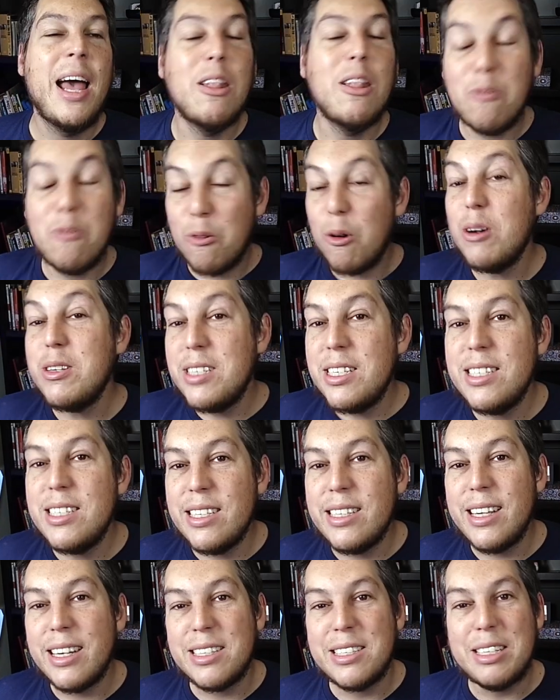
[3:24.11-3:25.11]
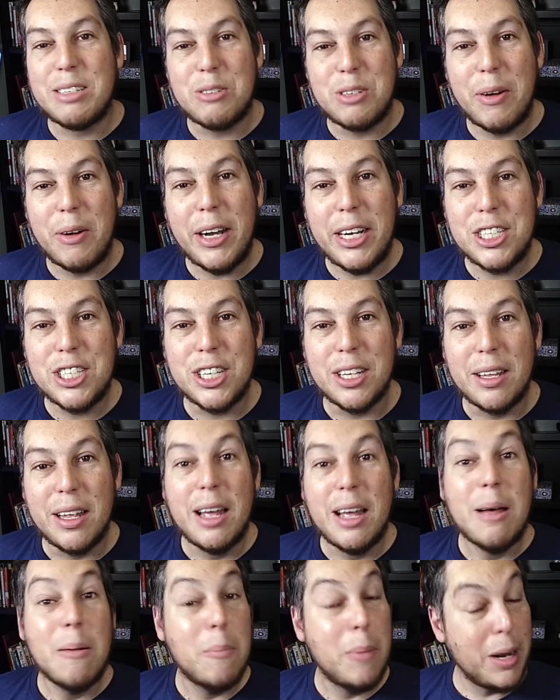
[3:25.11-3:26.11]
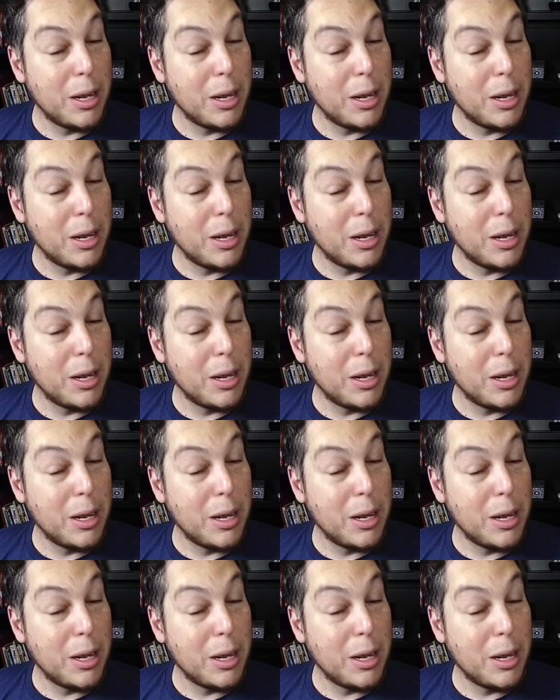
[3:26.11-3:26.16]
And of course, this is an exaggeration,